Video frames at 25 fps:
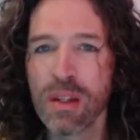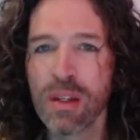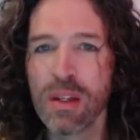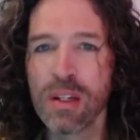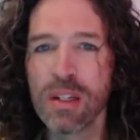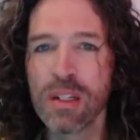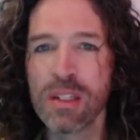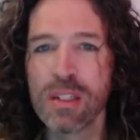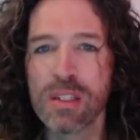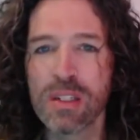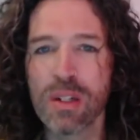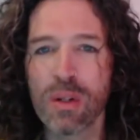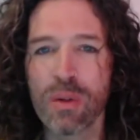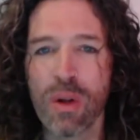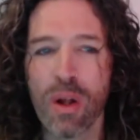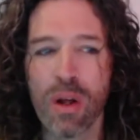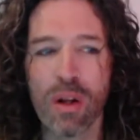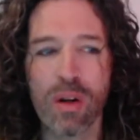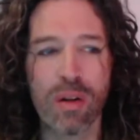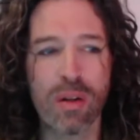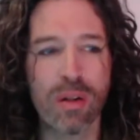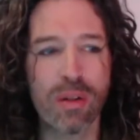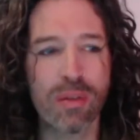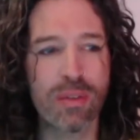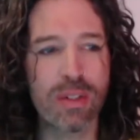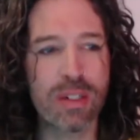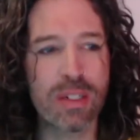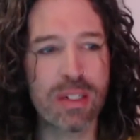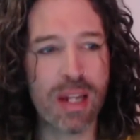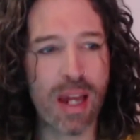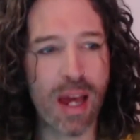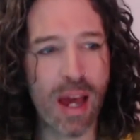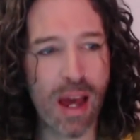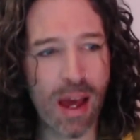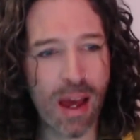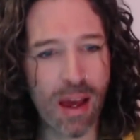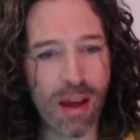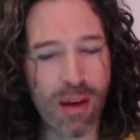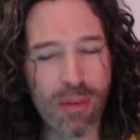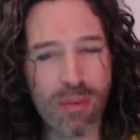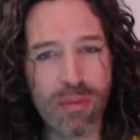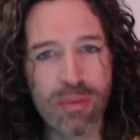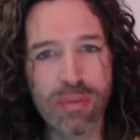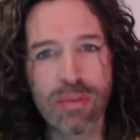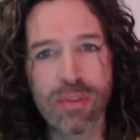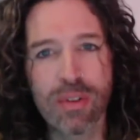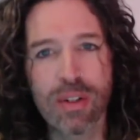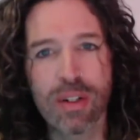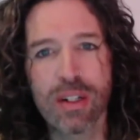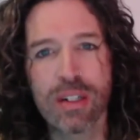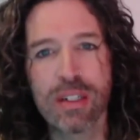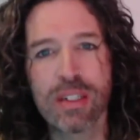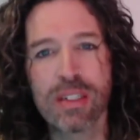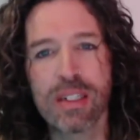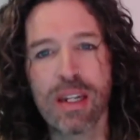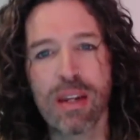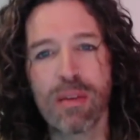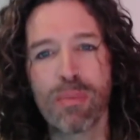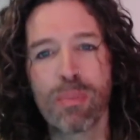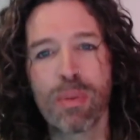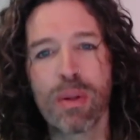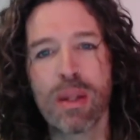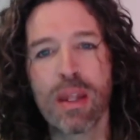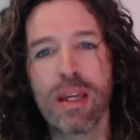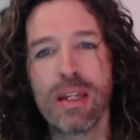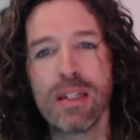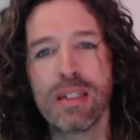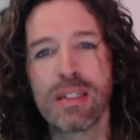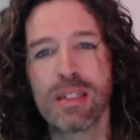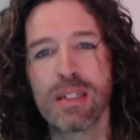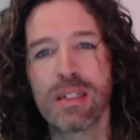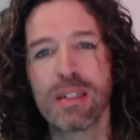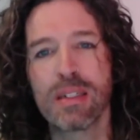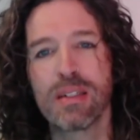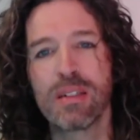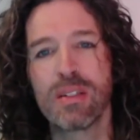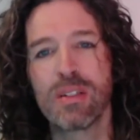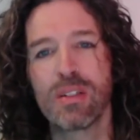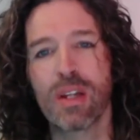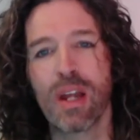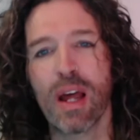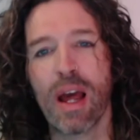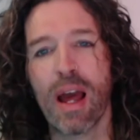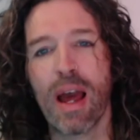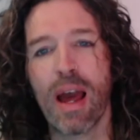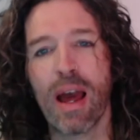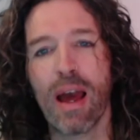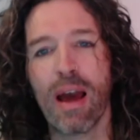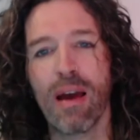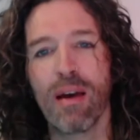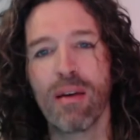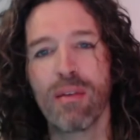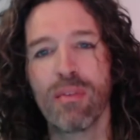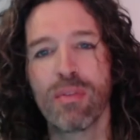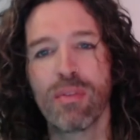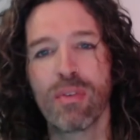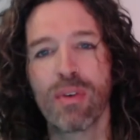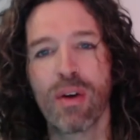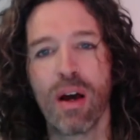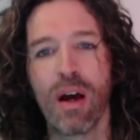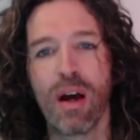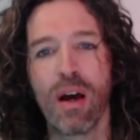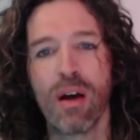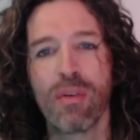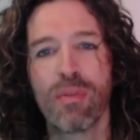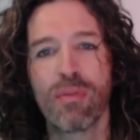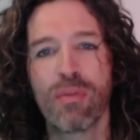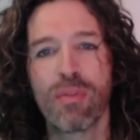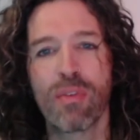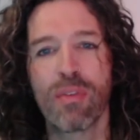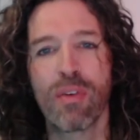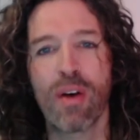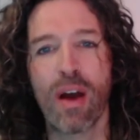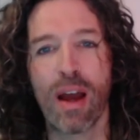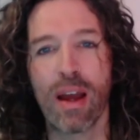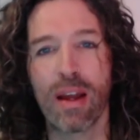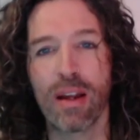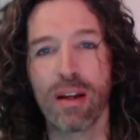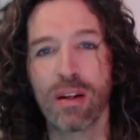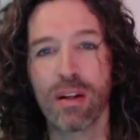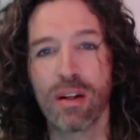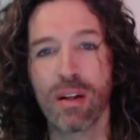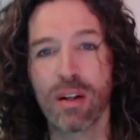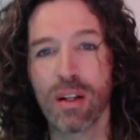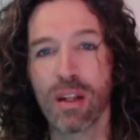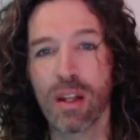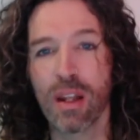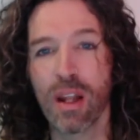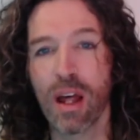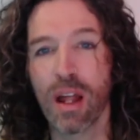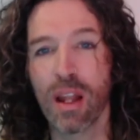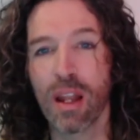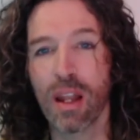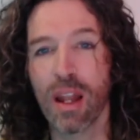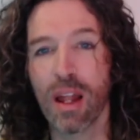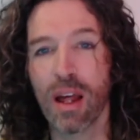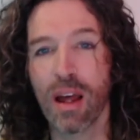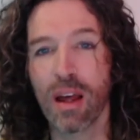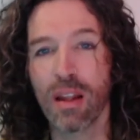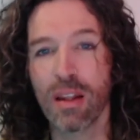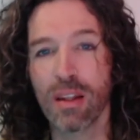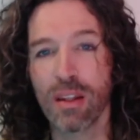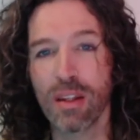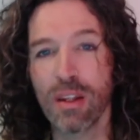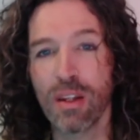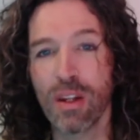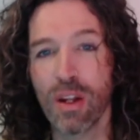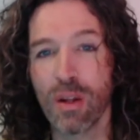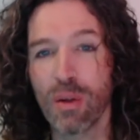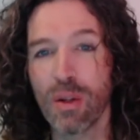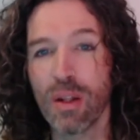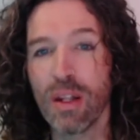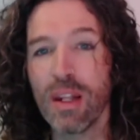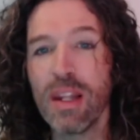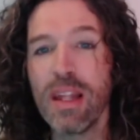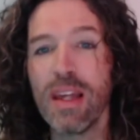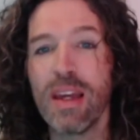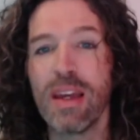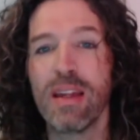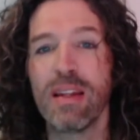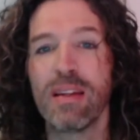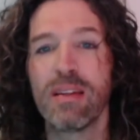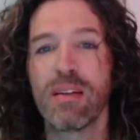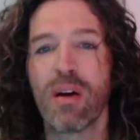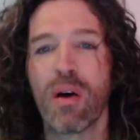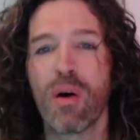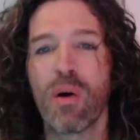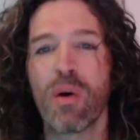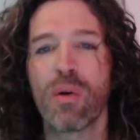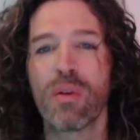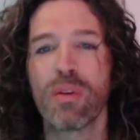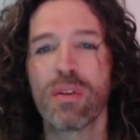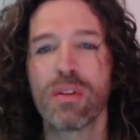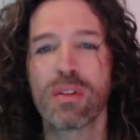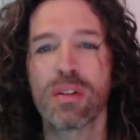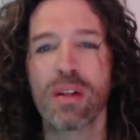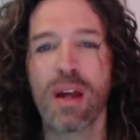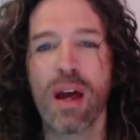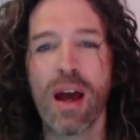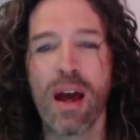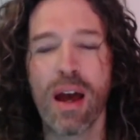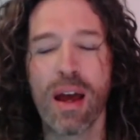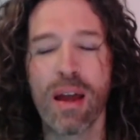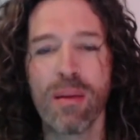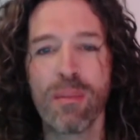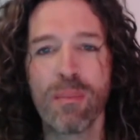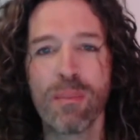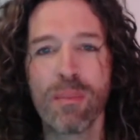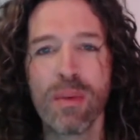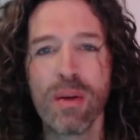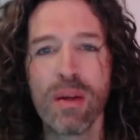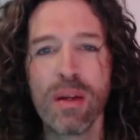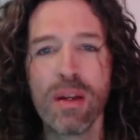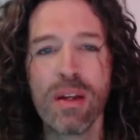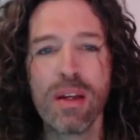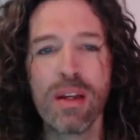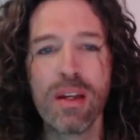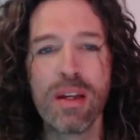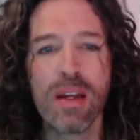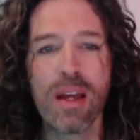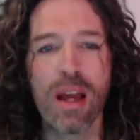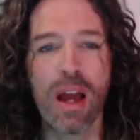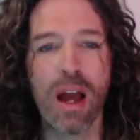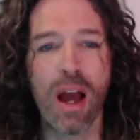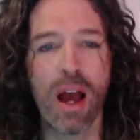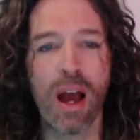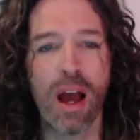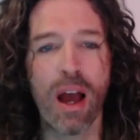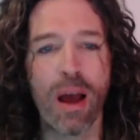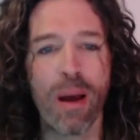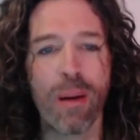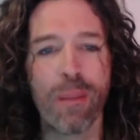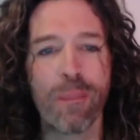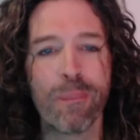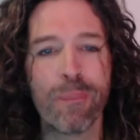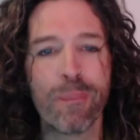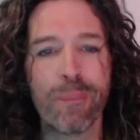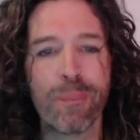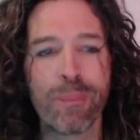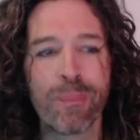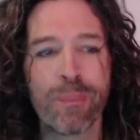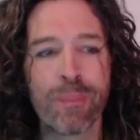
So not all of us have very safe places to have uh, a fire, a lot, you know, lit all the time. Um,